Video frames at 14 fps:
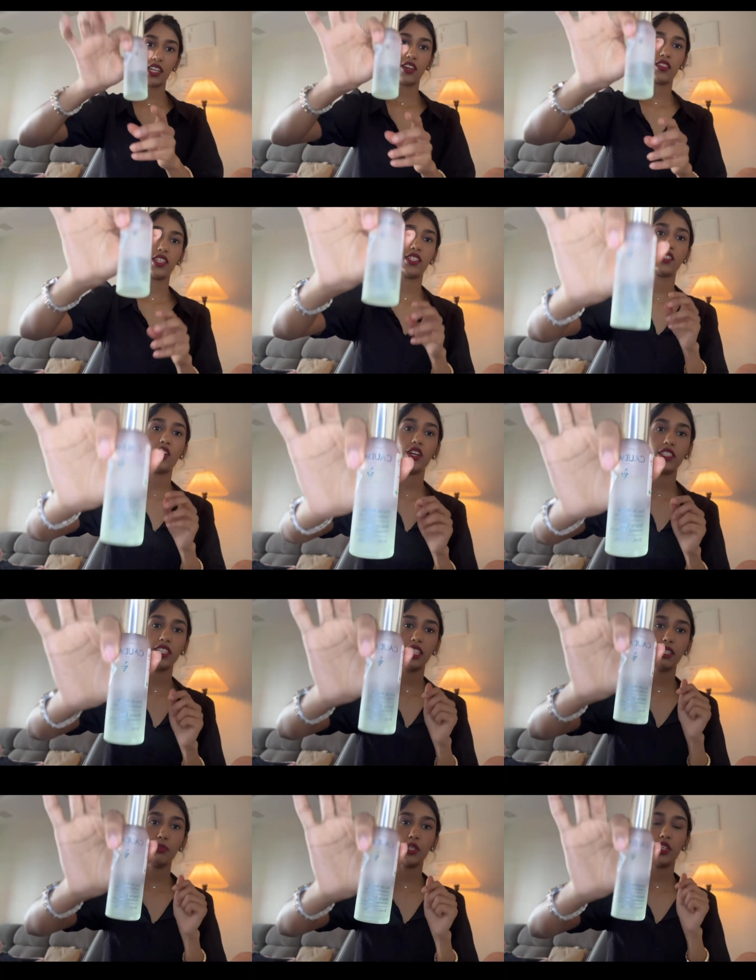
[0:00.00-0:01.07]
Now this
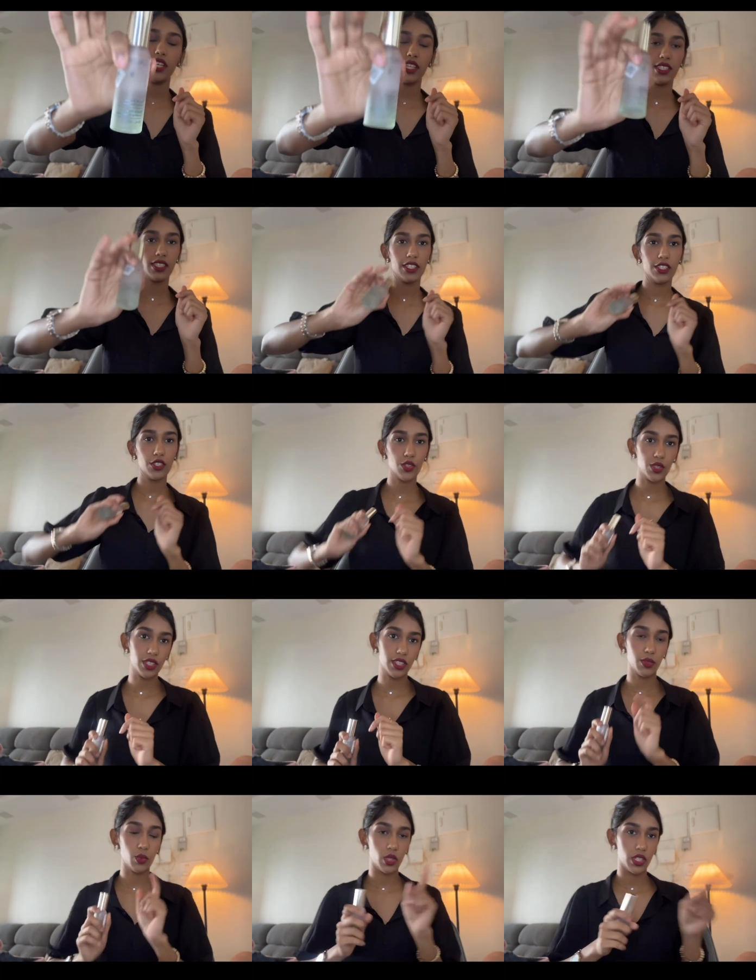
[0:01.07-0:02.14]
Caudalie Beauty Exfoliating
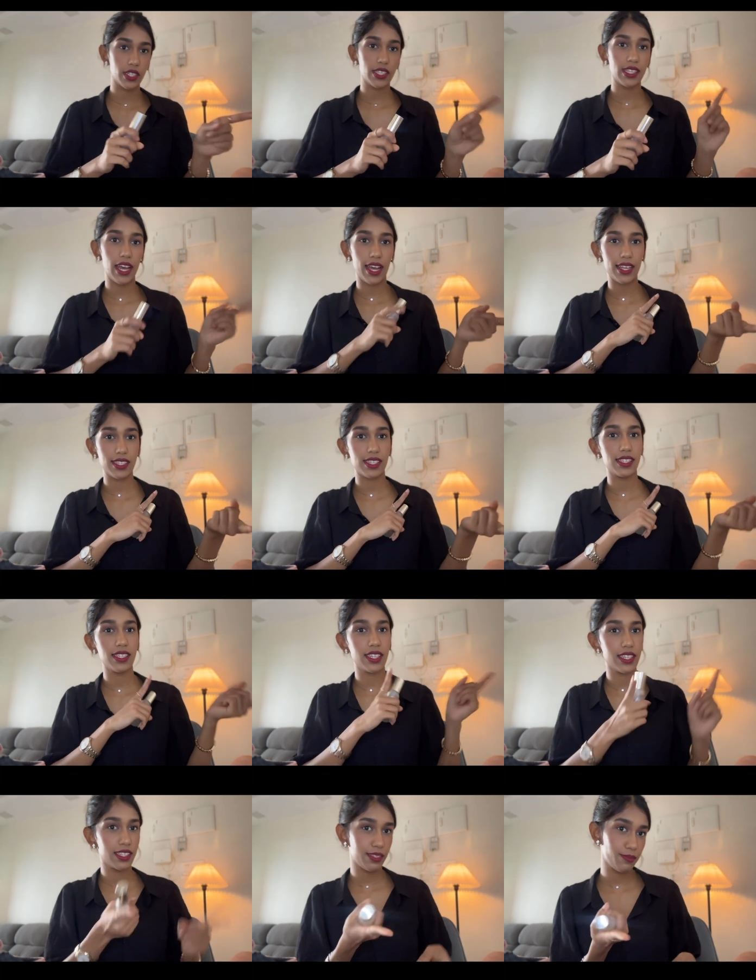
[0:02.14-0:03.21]
Toner works as a
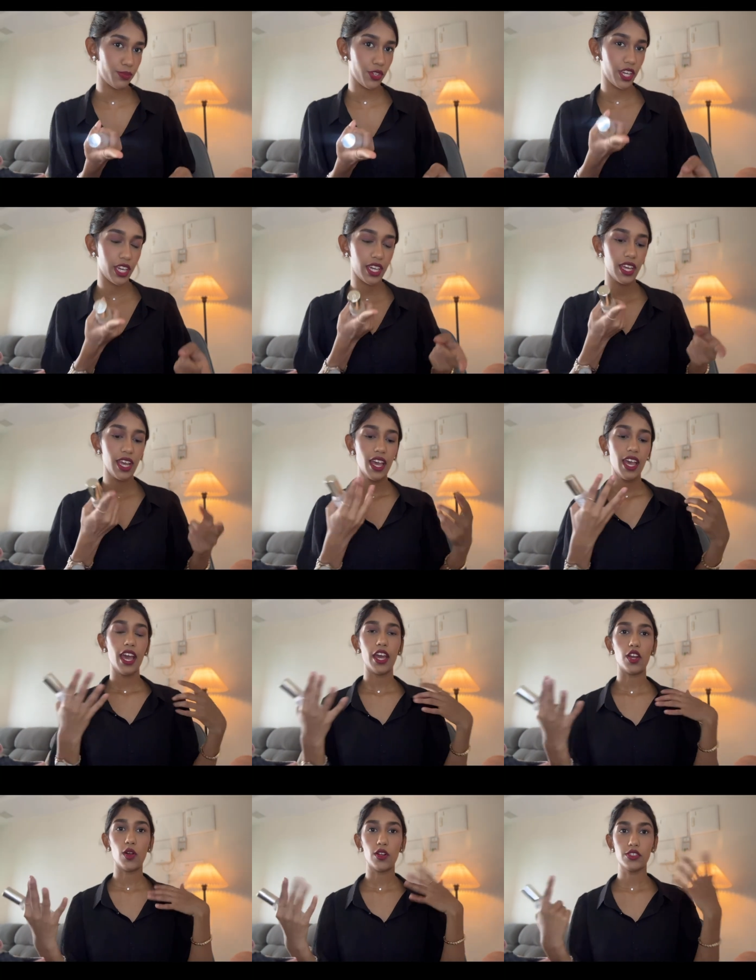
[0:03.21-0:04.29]
setting spray
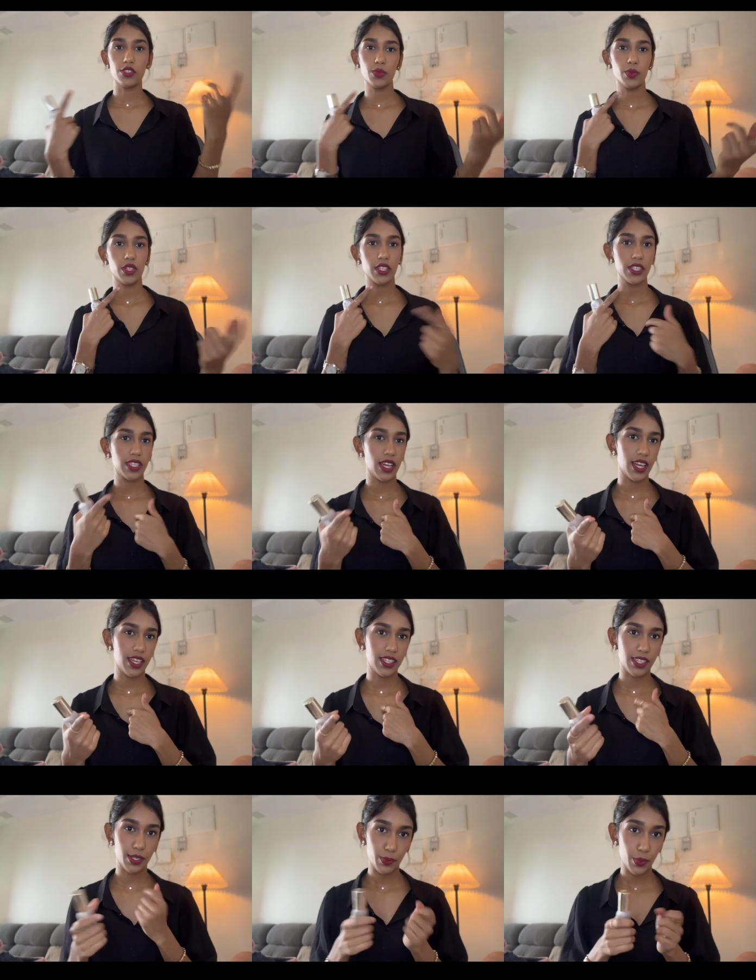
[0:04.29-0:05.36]
and also works
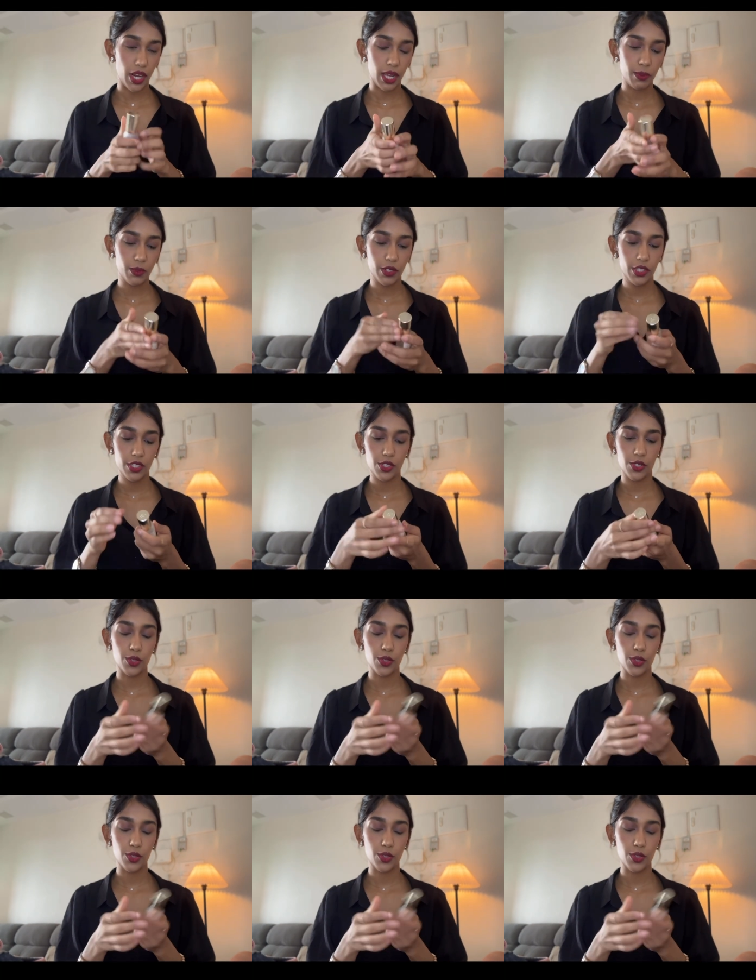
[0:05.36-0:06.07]
as a primer.